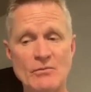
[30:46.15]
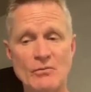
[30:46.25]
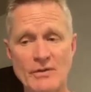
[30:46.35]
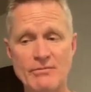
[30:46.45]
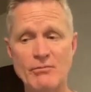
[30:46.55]

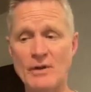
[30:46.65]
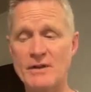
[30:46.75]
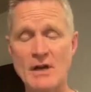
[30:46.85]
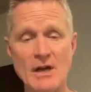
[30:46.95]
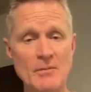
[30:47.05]

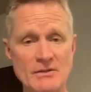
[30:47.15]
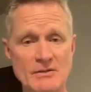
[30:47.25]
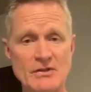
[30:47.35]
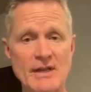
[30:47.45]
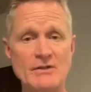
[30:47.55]
with common
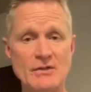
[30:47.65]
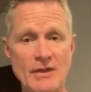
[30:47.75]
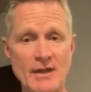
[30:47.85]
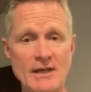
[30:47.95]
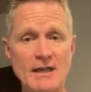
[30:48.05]
sense
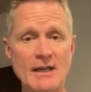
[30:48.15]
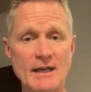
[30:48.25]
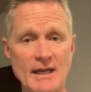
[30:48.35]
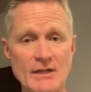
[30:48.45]
thinking